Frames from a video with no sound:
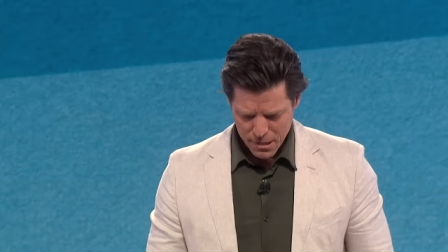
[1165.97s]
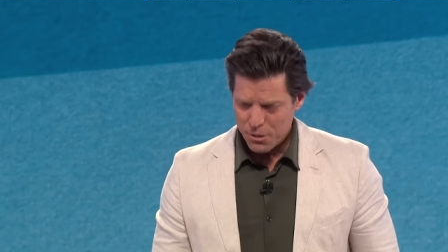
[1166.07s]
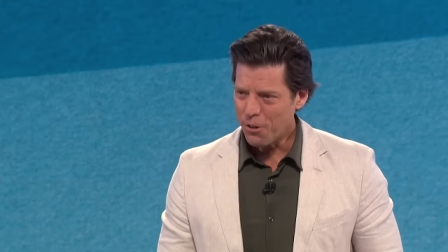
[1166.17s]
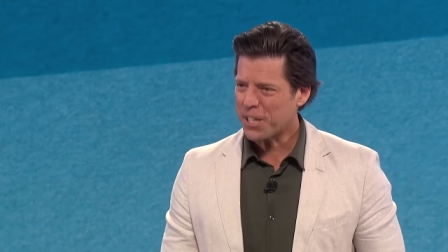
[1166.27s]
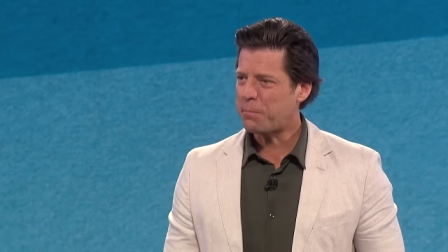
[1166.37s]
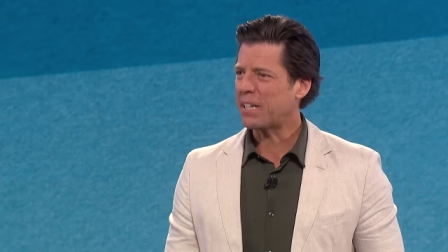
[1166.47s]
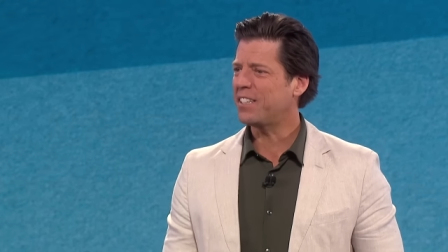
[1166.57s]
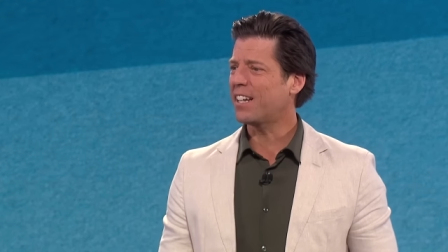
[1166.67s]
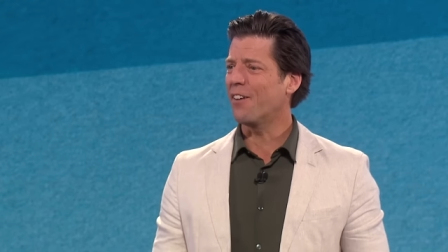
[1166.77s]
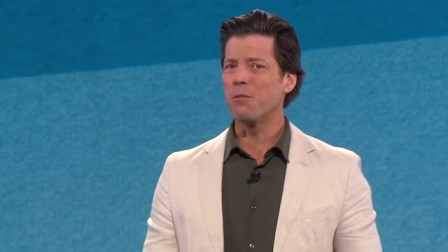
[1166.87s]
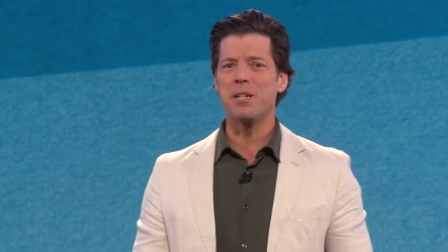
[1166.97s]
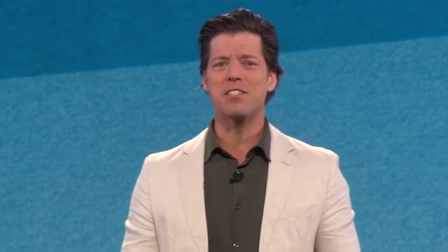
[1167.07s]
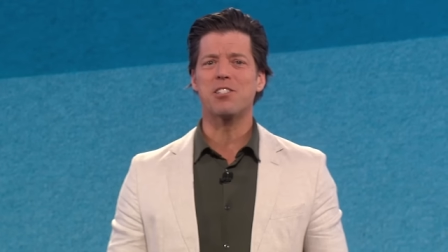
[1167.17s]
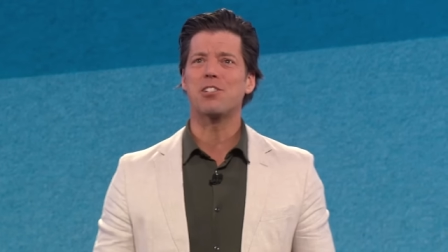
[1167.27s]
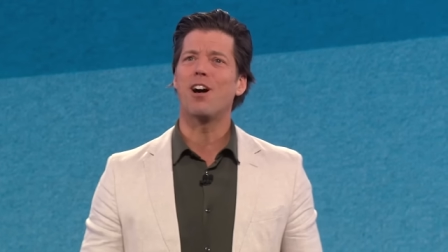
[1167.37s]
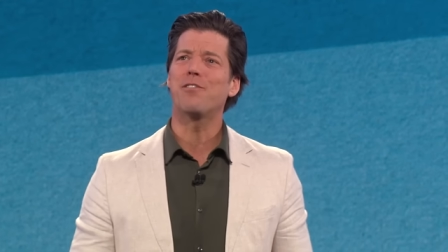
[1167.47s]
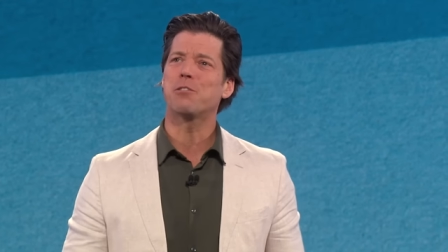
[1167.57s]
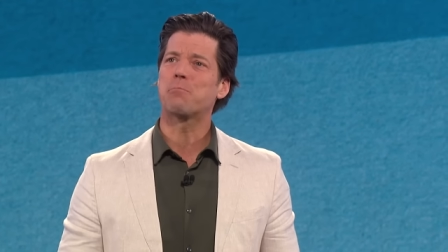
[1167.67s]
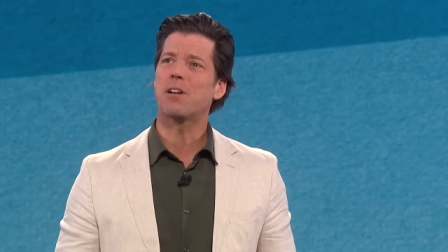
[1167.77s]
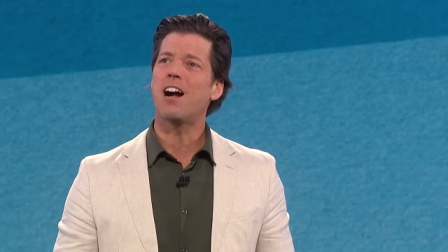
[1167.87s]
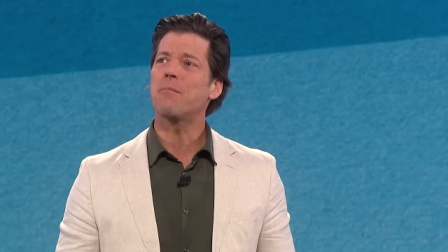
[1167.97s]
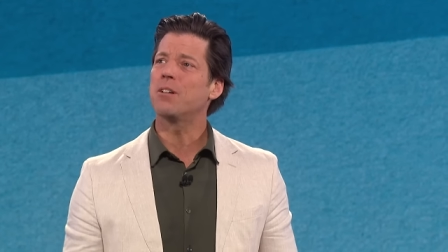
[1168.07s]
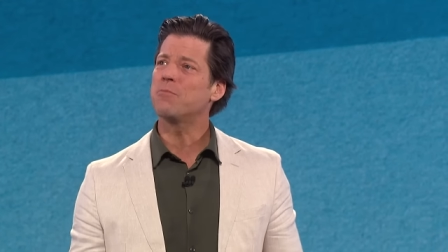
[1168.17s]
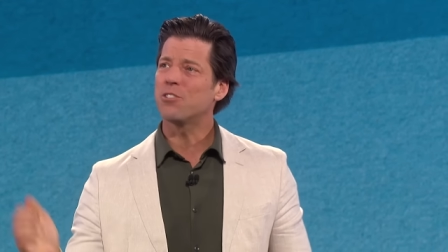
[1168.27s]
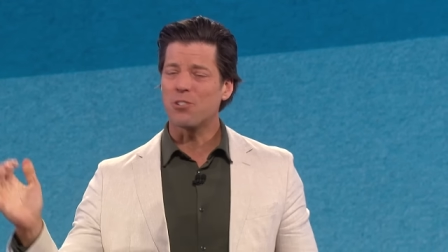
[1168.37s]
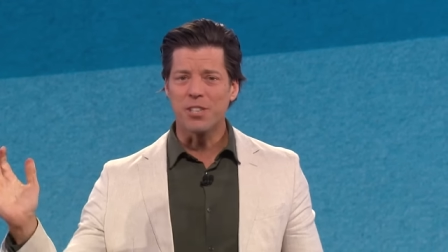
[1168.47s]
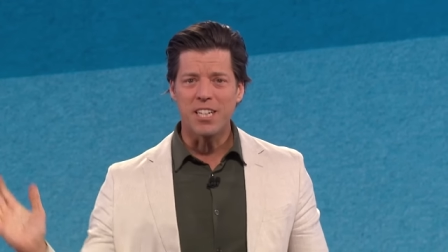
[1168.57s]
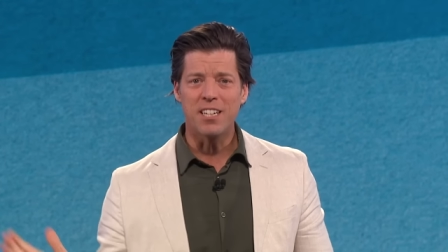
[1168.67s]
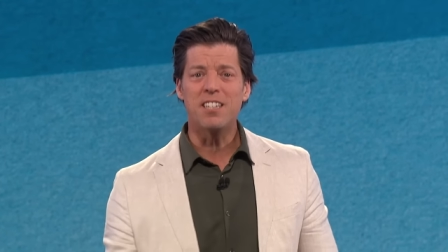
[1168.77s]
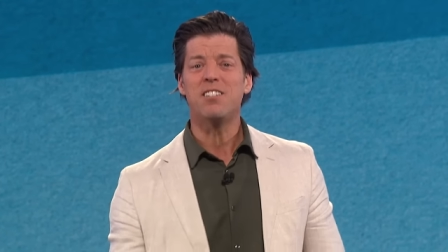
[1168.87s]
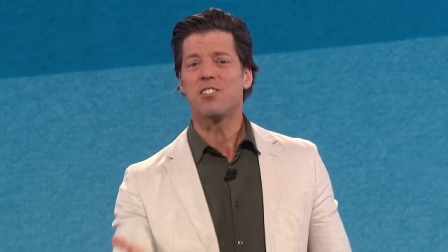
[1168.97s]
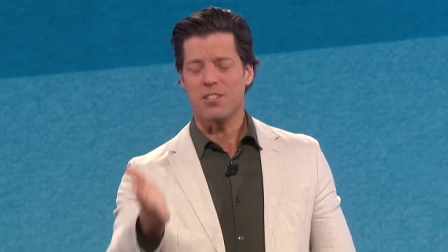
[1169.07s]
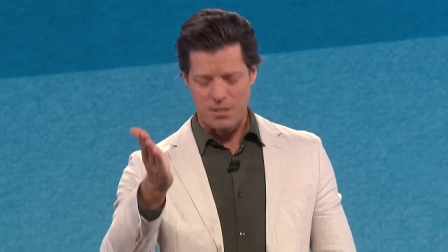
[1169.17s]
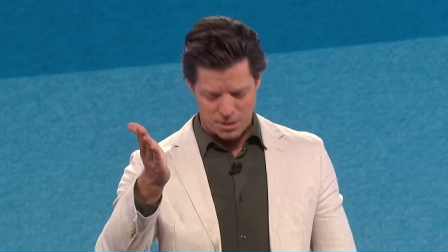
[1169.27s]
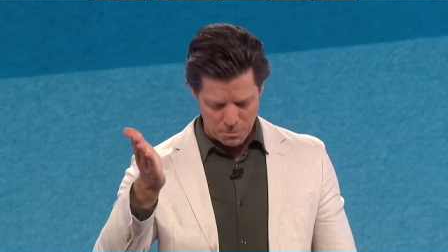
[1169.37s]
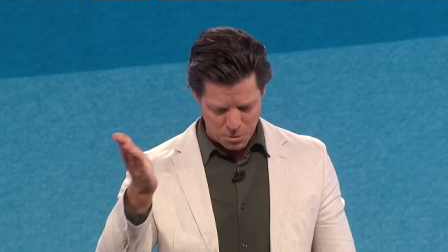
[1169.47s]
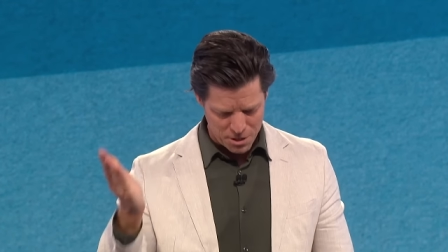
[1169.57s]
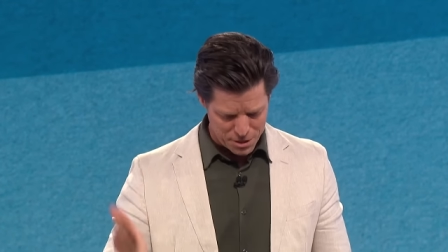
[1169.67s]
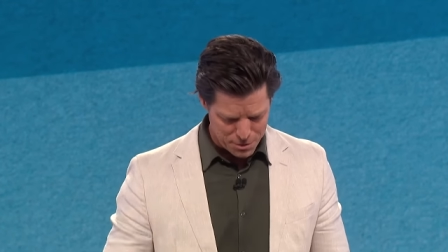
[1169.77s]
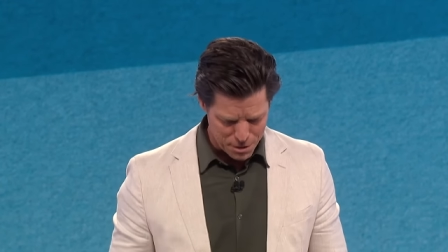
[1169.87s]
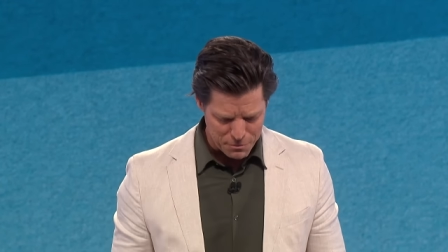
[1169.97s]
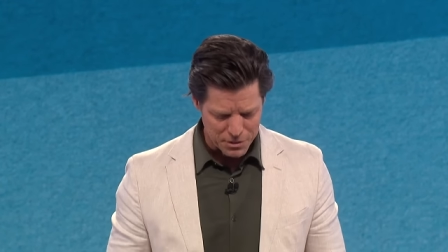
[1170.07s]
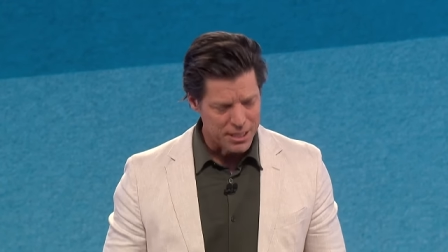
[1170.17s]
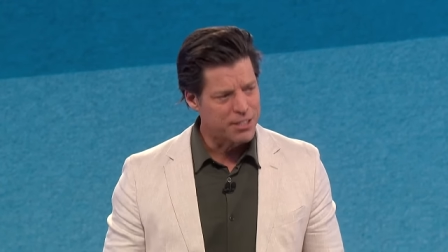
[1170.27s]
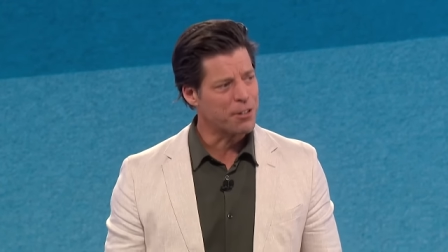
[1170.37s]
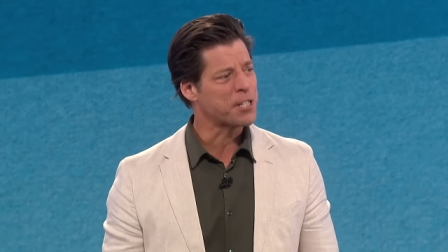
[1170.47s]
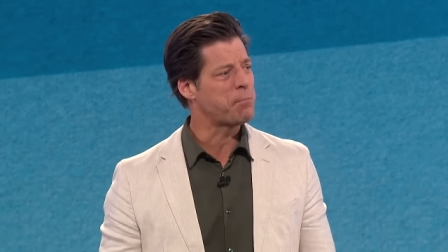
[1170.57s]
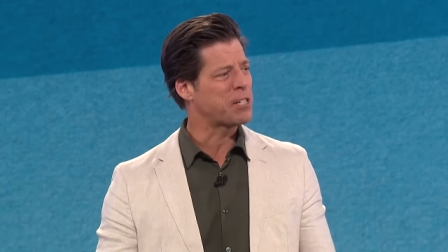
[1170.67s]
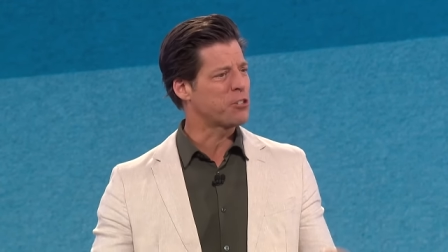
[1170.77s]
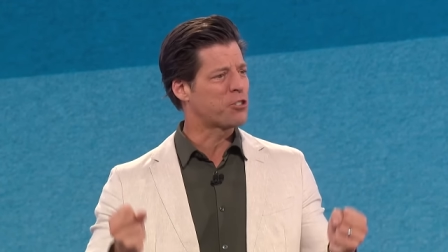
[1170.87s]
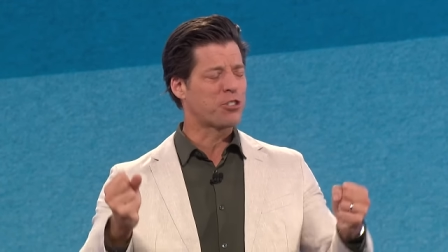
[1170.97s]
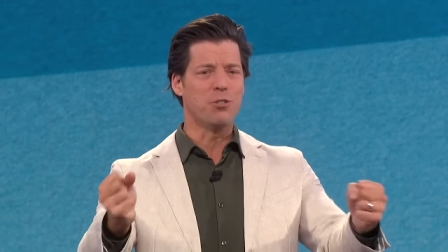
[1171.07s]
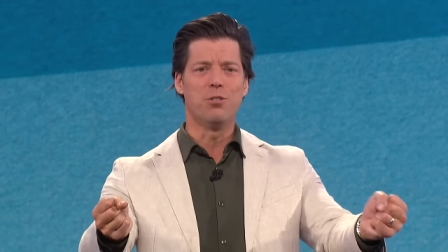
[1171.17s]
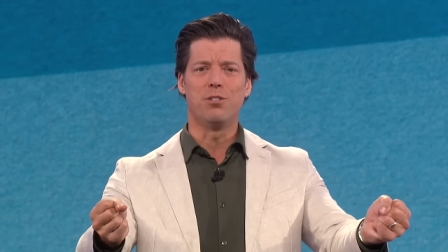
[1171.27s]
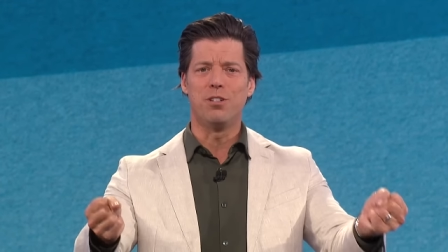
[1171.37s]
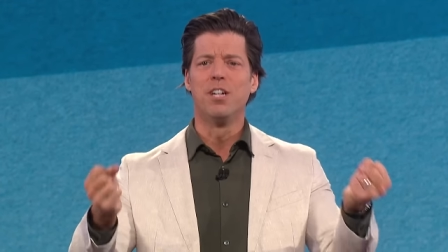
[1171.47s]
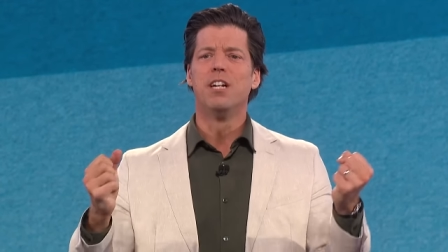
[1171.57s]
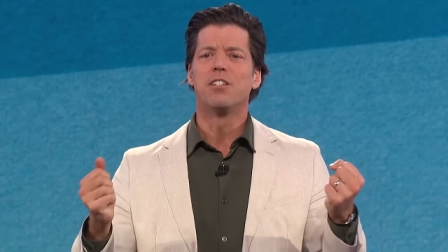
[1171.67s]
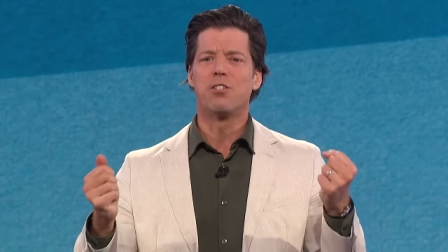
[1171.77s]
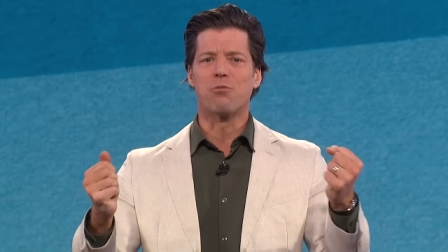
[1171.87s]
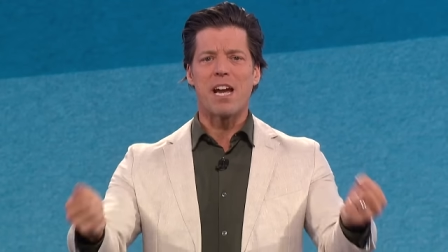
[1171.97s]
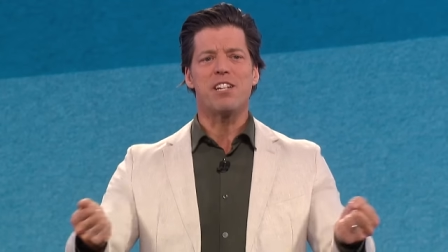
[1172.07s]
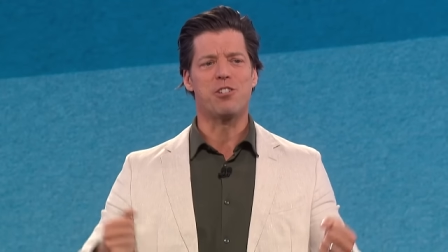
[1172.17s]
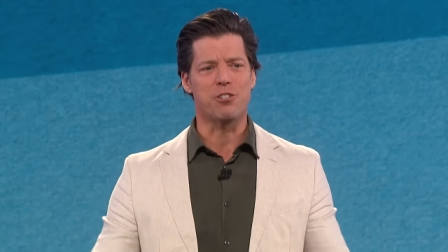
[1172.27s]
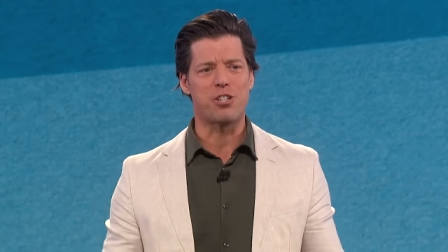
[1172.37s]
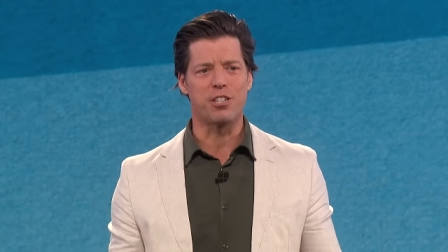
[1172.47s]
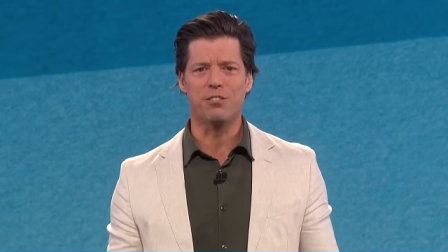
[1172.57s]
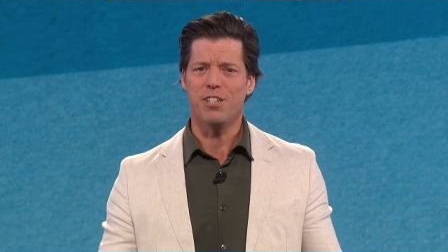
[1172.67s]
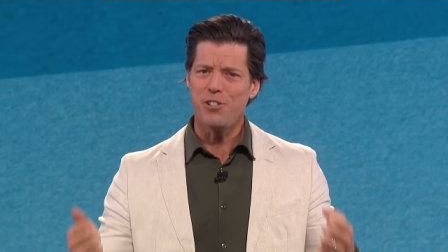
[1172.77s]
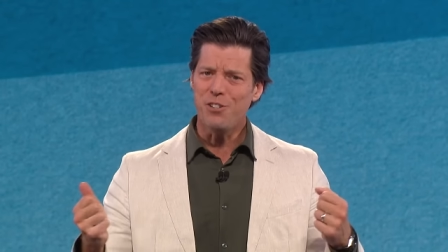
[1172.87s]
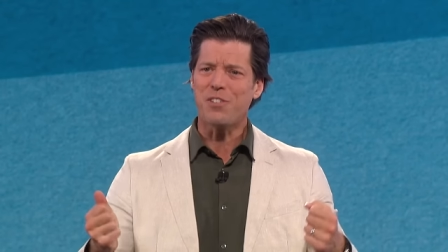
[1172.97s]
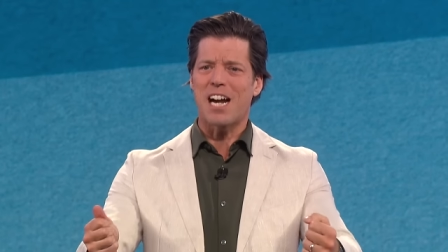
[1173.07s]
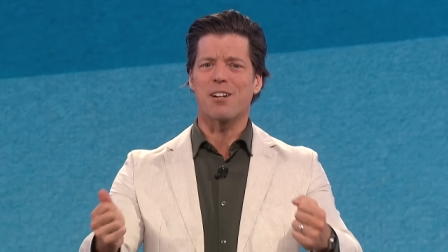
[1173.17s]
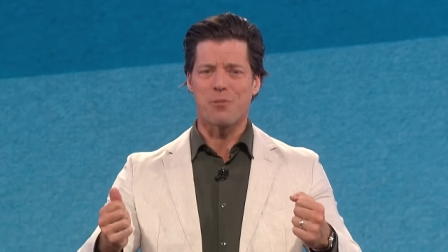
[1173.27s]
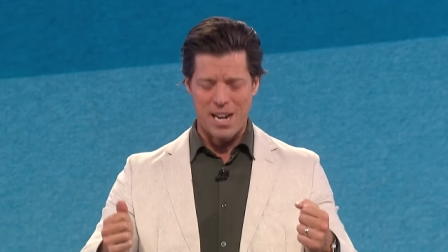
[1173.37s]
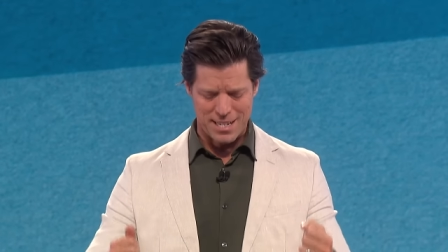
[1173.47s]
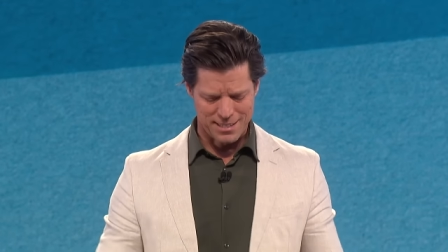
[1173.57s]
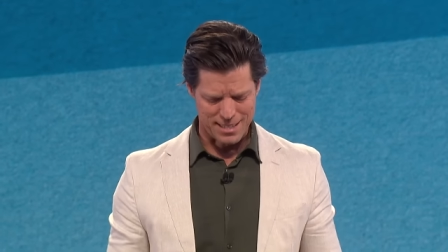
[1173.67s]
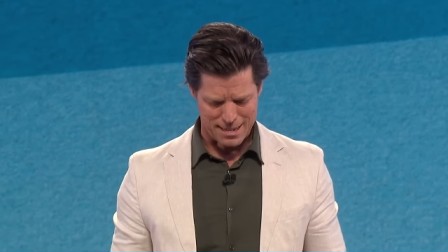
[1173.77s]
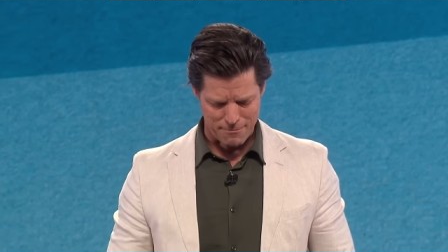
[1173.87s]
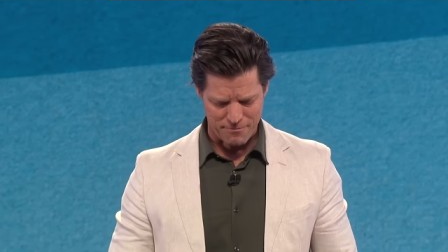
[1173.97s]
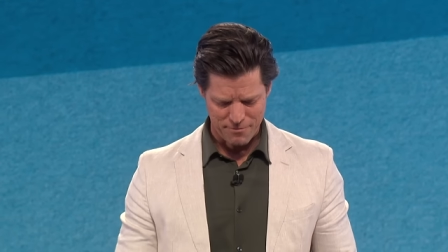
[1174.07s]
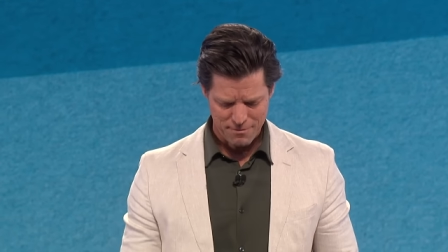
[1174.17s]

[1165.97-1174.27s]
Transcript: Don't expect the government to solve your problems. It's only going to support you, hopefully. Don't expect your school to raise your children. You've got to raise them.